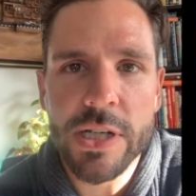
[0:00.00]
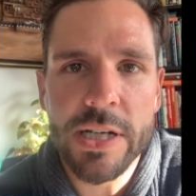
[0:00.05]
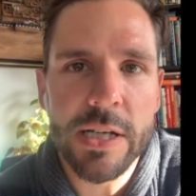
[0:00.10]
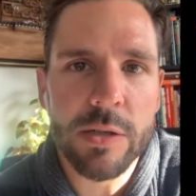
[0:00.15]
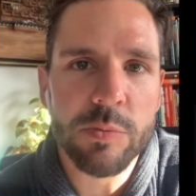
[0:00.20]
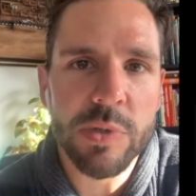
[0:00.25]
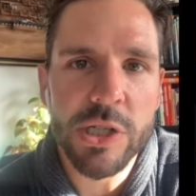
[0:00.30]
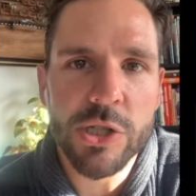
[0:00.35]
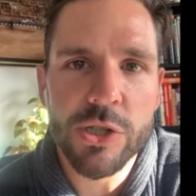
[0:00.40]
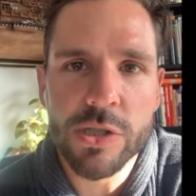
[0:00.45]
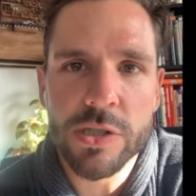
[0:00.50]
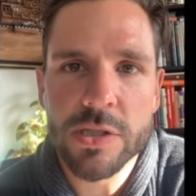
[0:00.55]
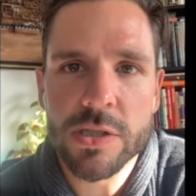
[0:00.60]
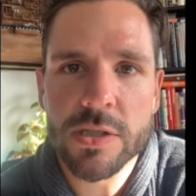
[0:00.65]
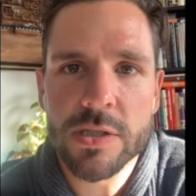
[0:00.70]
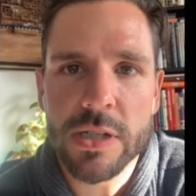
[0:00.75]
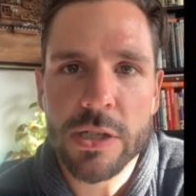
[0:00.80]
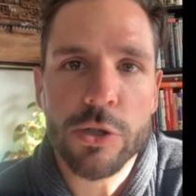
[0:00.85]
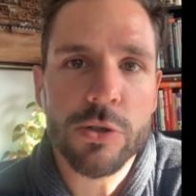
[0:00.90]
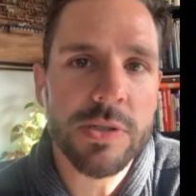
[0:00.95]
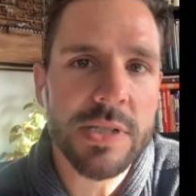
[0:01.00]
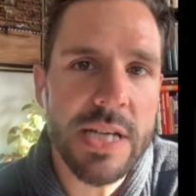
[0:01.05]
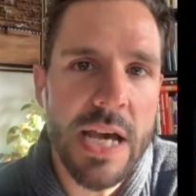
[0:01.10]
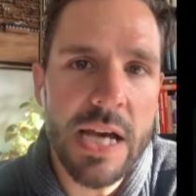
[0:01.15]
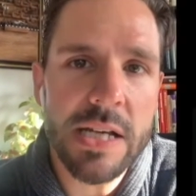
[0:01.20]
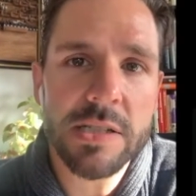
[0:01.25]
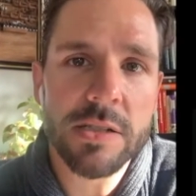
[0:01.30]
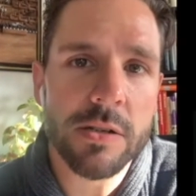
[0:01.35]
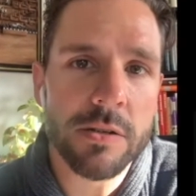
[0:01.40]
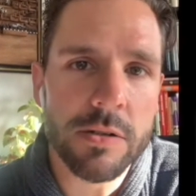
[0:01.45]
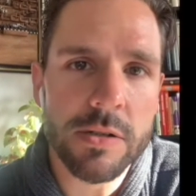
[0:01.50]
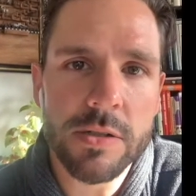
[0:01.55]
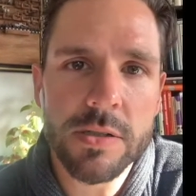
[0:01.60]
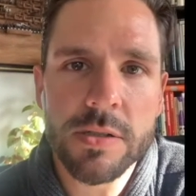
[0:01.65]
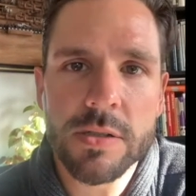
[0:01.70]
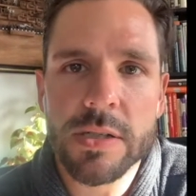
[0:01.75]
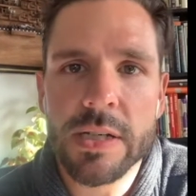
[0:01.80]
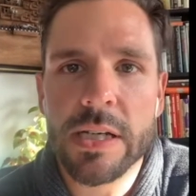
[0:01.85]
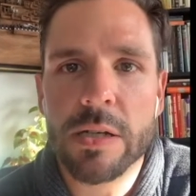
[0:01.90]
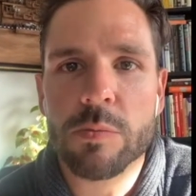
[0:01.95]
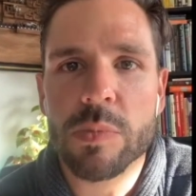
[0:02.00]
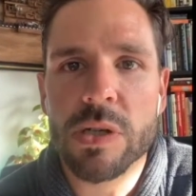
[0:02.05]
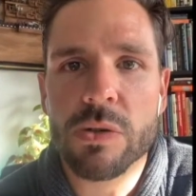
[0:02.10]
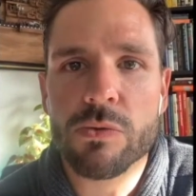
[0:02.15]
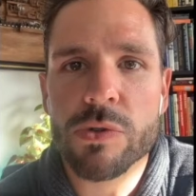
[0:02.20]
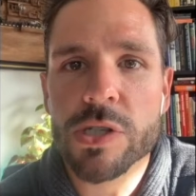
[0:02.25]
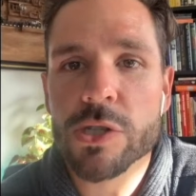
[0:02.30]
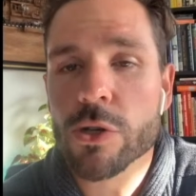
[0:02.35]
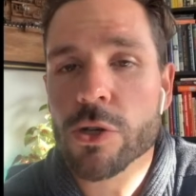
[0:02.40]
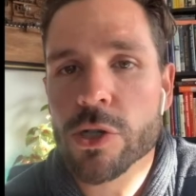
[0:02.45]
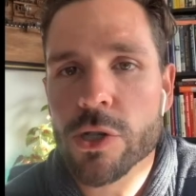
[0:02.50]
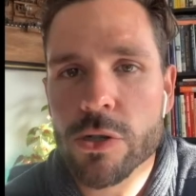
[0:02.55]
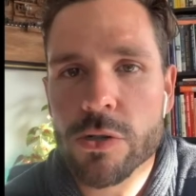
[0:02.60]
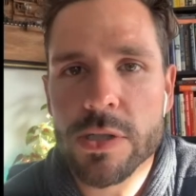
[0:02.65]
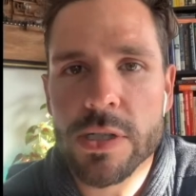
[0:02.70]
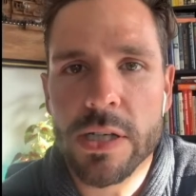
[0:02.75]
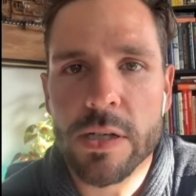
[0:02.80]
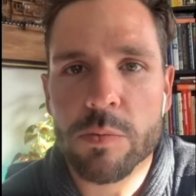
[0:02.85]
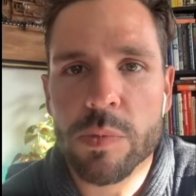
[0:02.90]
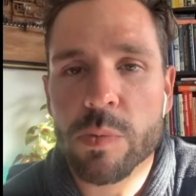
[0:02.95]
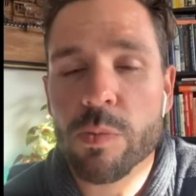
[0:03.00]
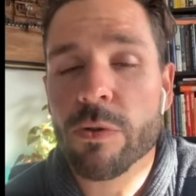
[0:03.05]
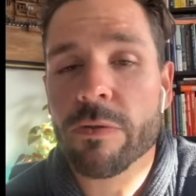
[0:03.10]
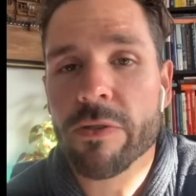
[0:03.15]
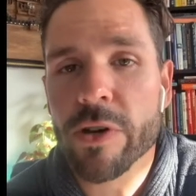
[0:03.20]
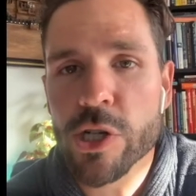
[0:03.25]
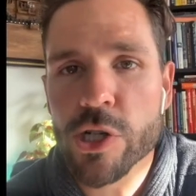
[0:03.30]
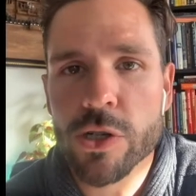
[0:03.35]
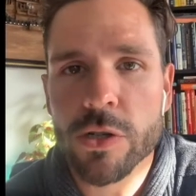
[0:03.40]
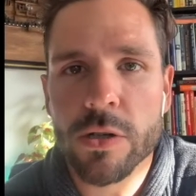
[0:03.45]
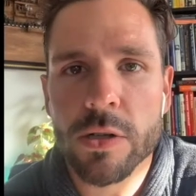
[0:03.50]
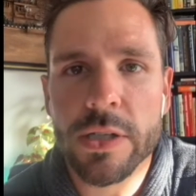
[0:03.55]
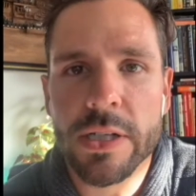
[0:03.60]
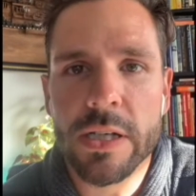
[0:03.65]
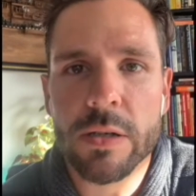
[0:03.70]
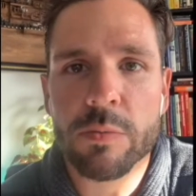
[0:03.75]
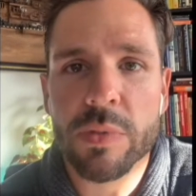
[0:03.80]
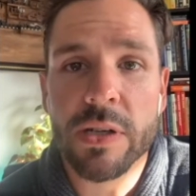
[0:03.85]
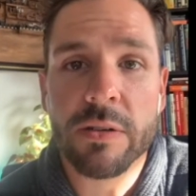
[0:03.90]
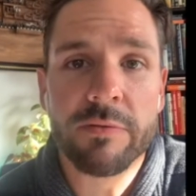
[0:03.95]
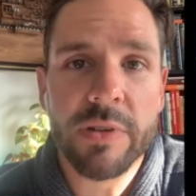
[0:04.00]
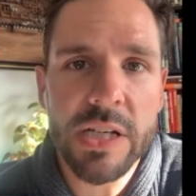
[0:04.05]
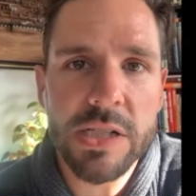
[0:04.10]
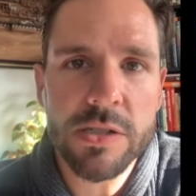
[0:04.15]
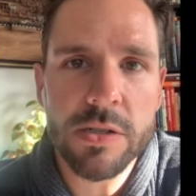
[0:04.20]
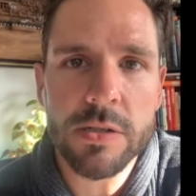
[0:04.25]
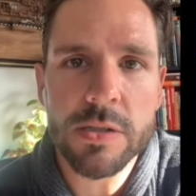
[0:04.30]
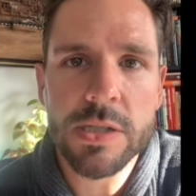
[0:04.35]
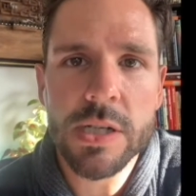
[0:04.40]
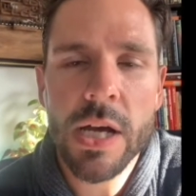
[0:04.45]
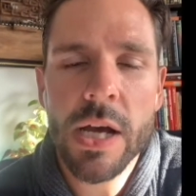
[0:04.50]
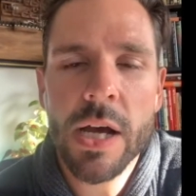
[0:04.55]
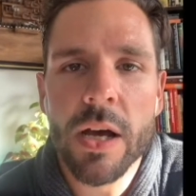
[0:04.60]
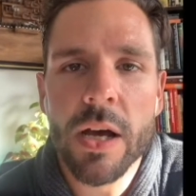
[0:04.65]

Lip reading: They can be just enthusiasts, curious, they can be researchers, they can be professional, they can be investors.